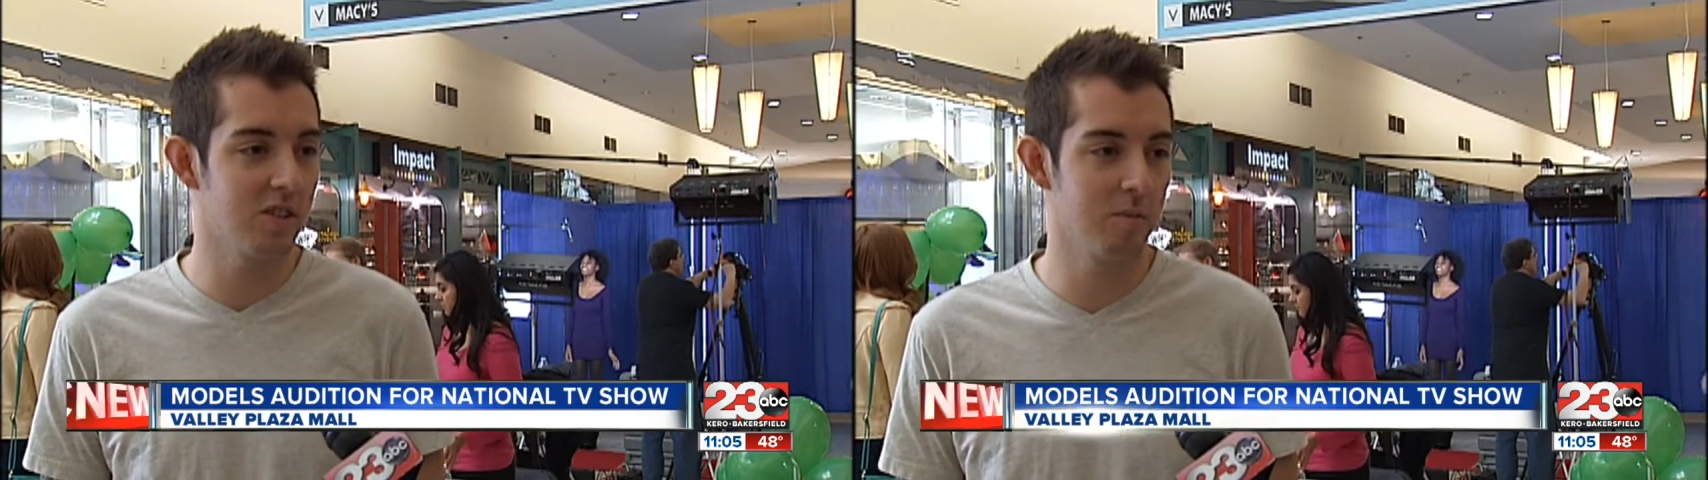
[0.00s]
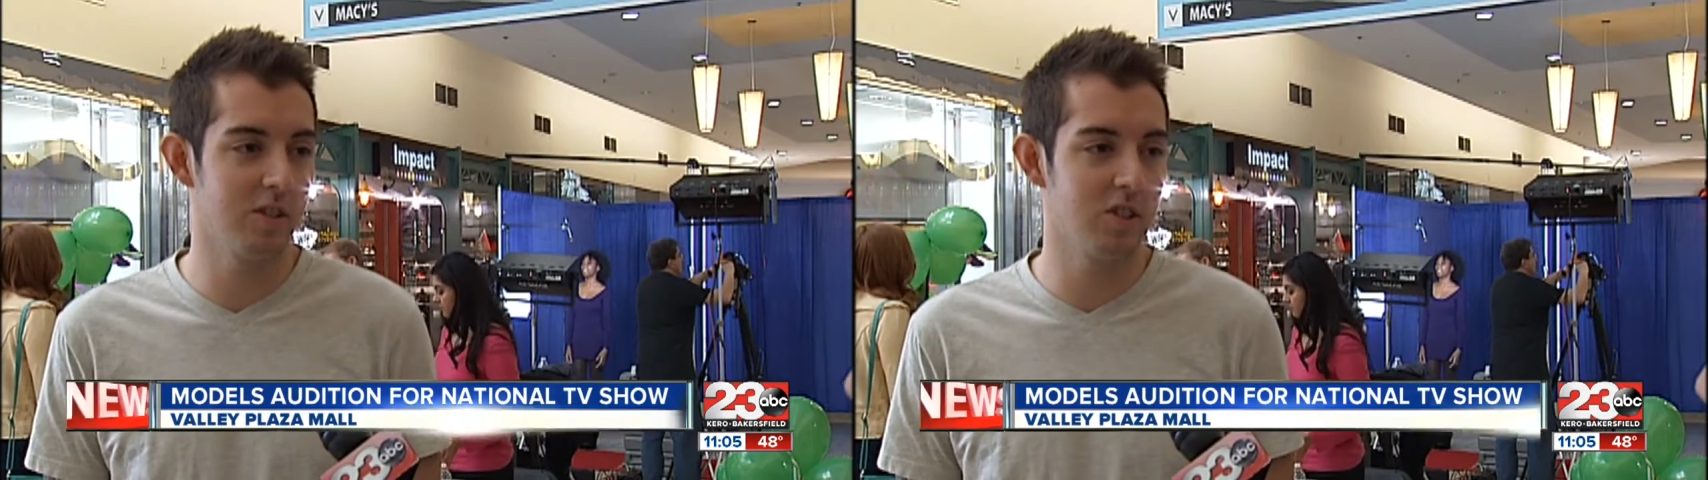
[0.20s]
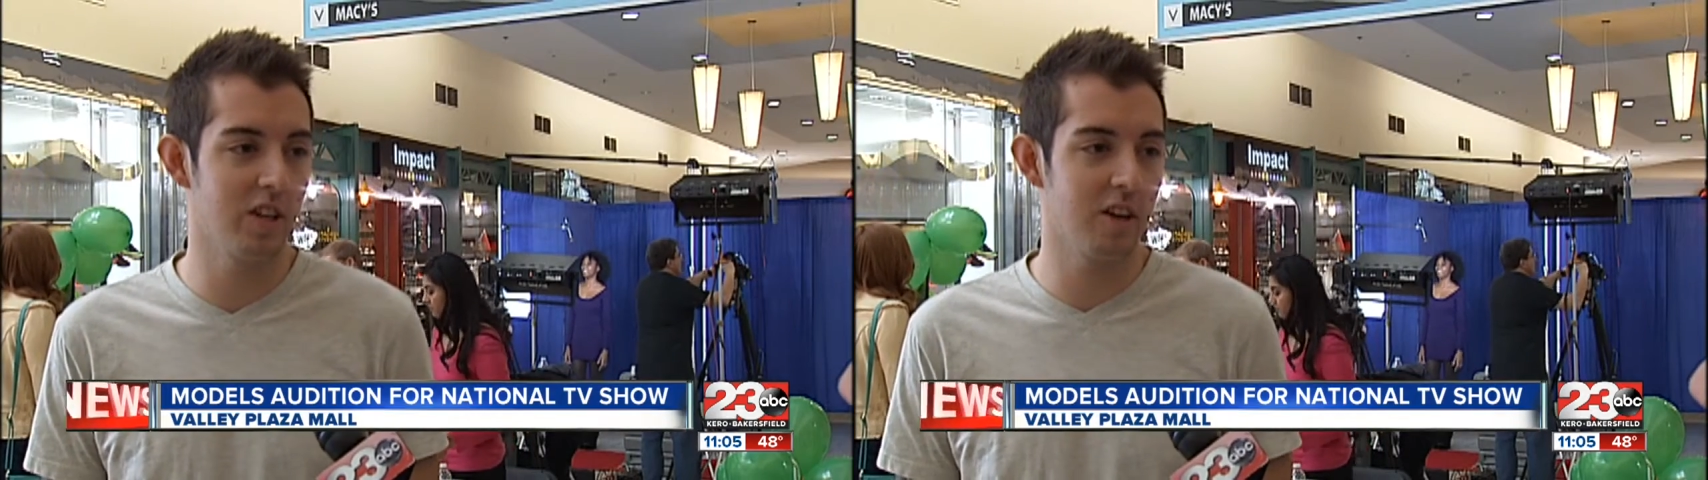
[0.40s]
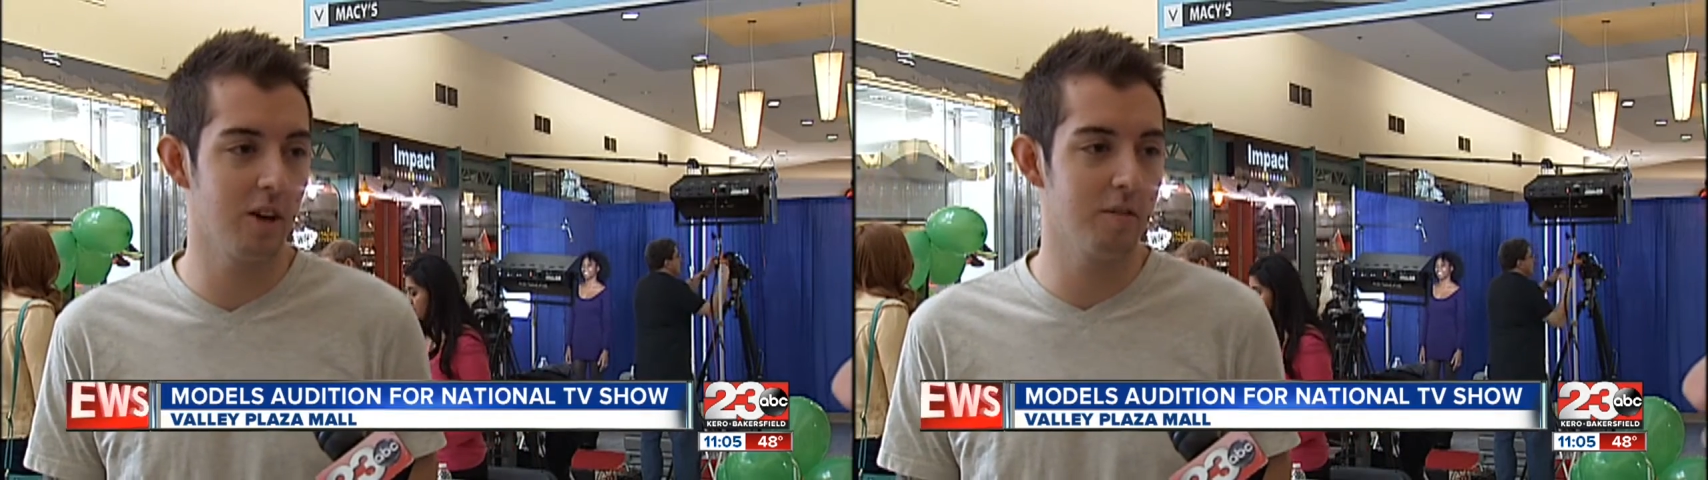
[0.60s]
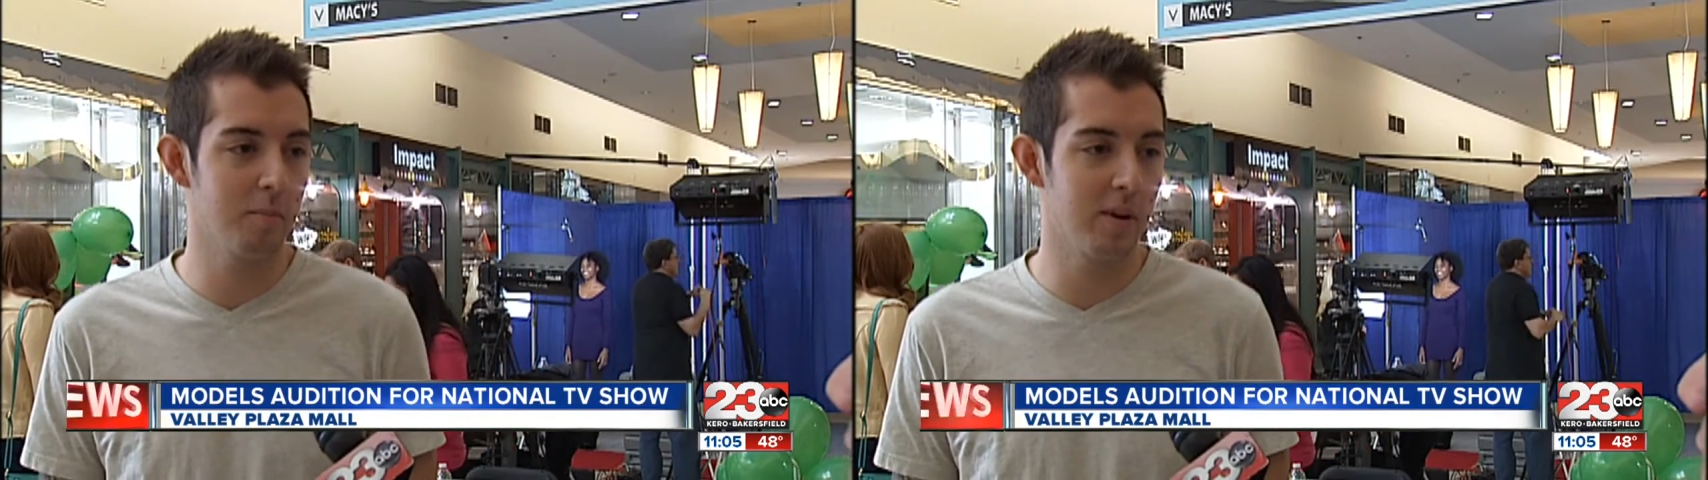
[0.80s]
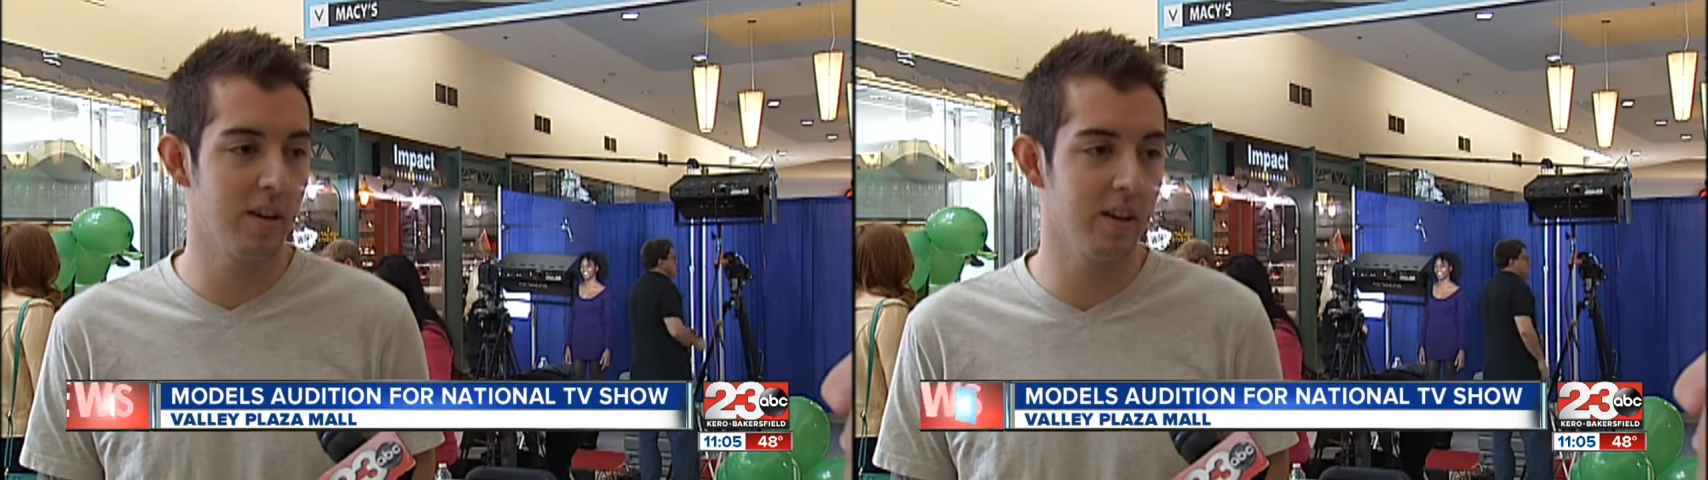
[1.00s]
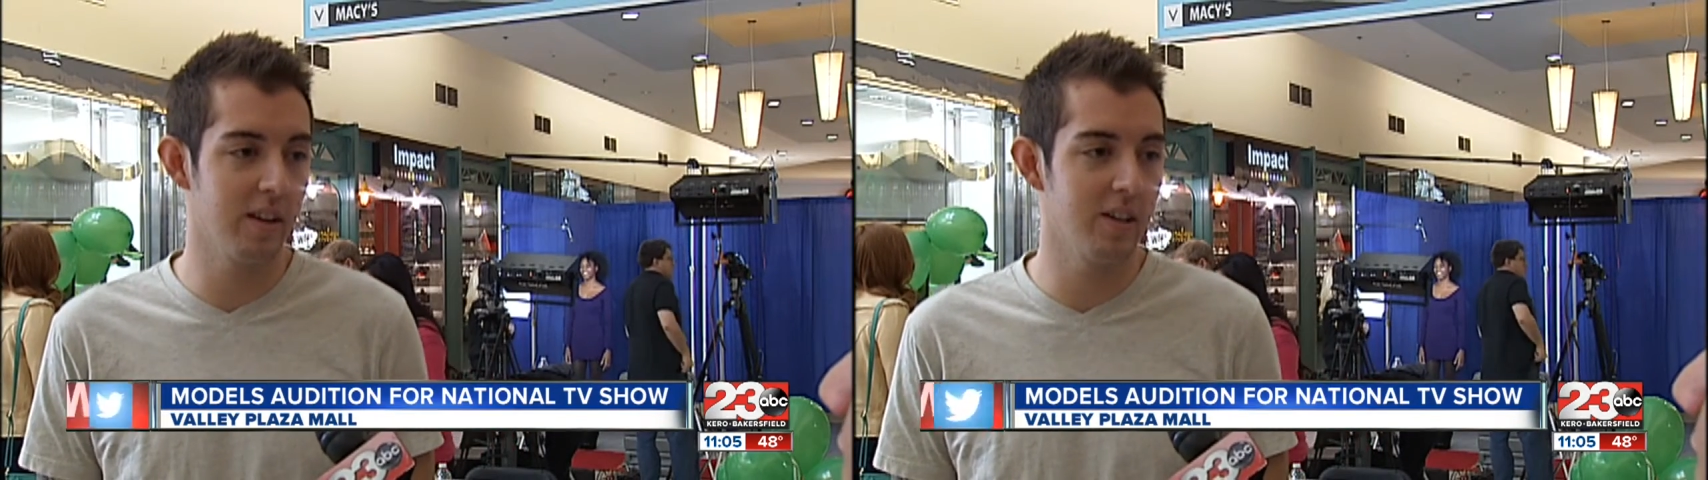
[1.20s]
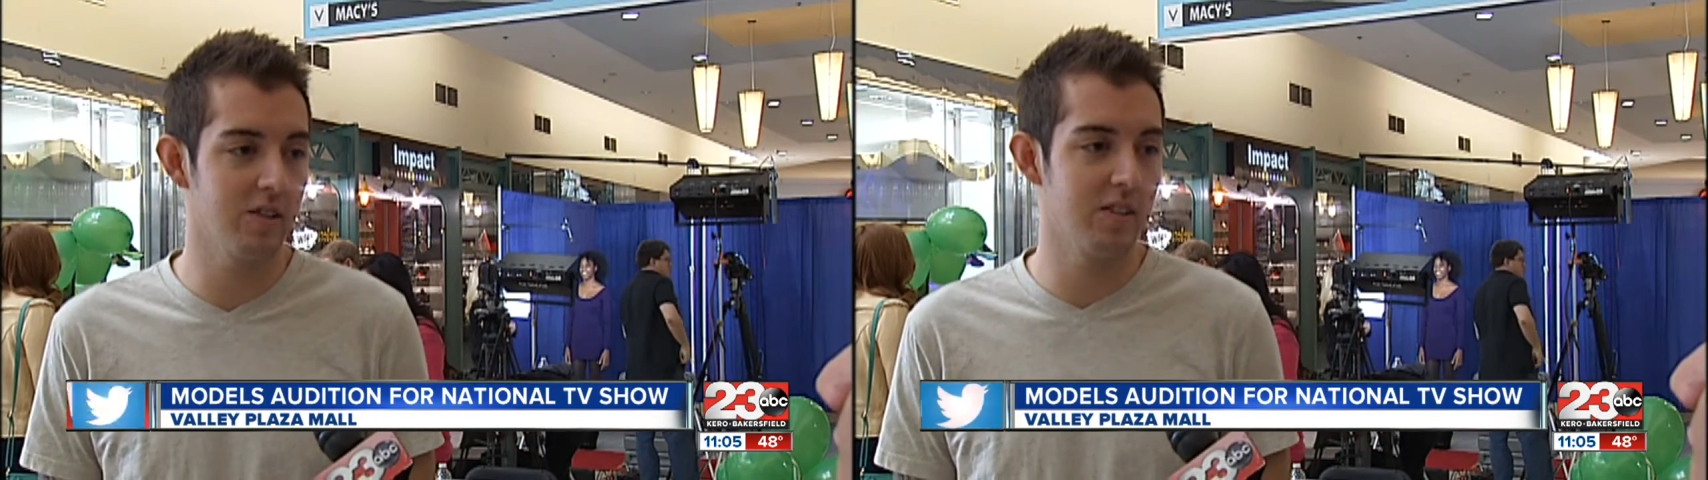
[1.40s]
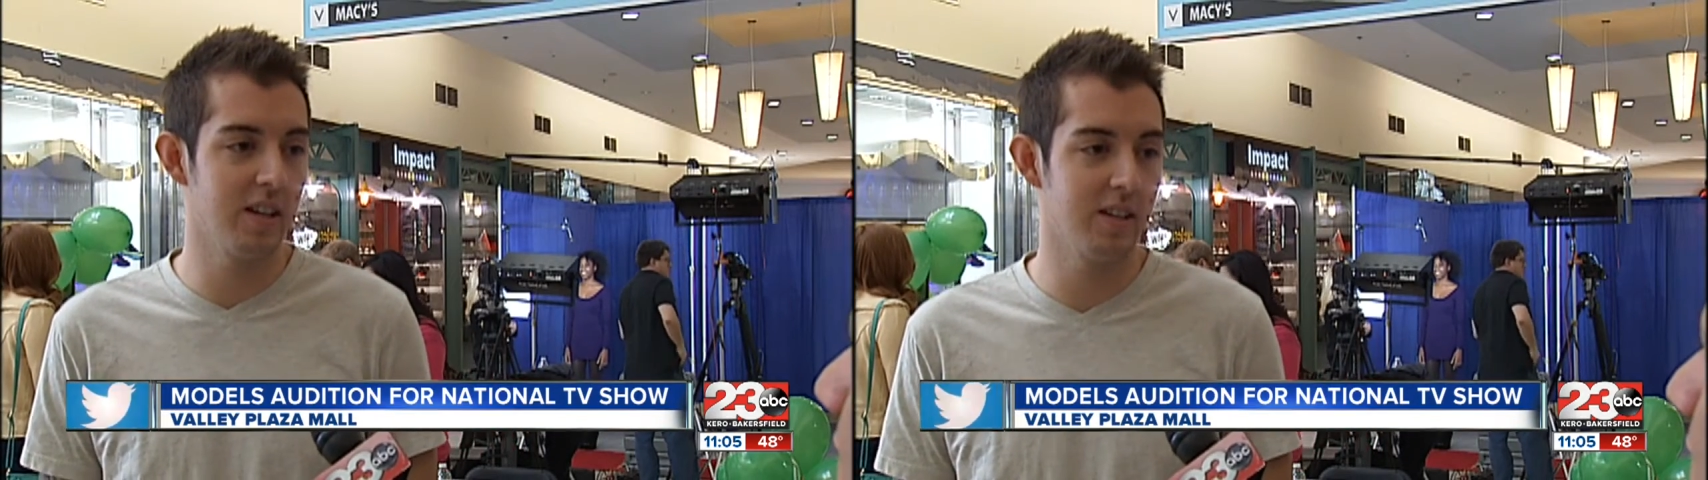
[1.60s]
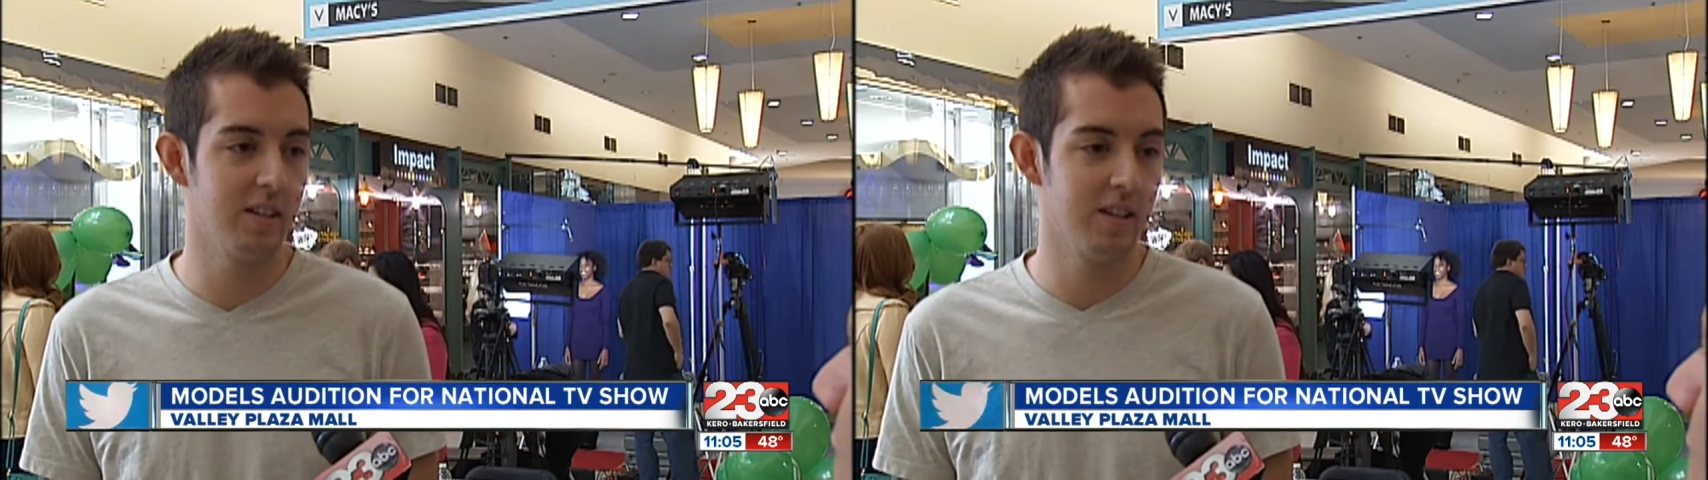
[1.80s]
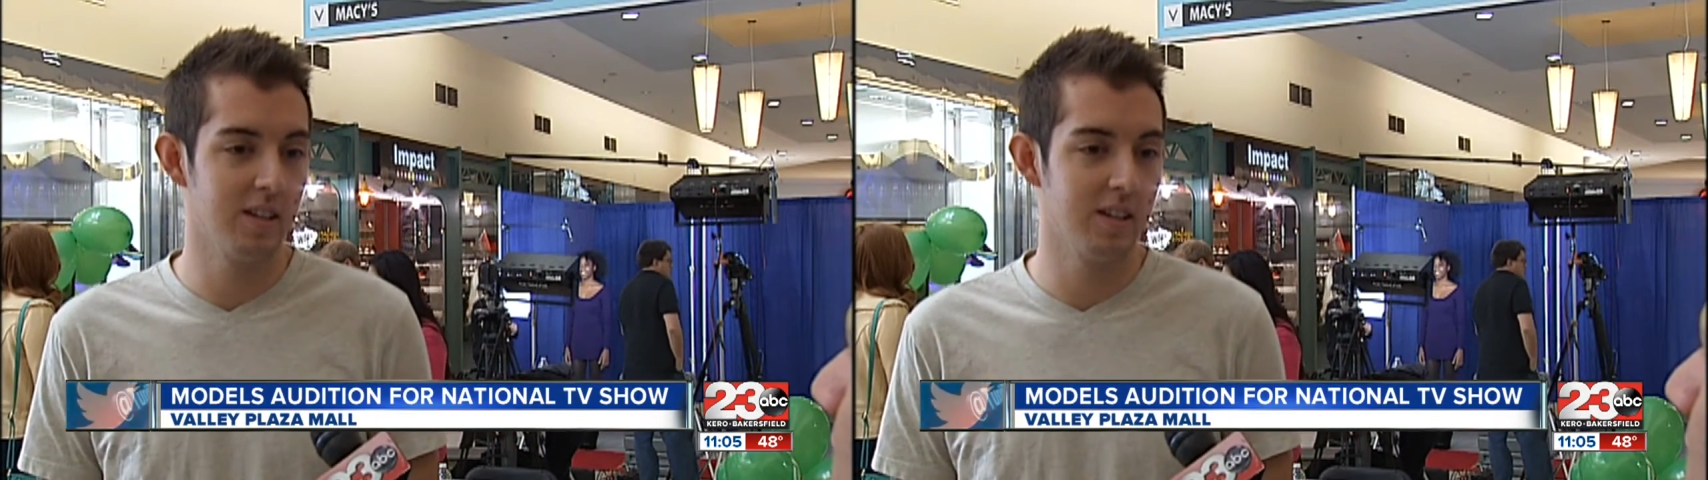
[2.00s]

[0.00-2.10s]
It's something to check off the bucket list, and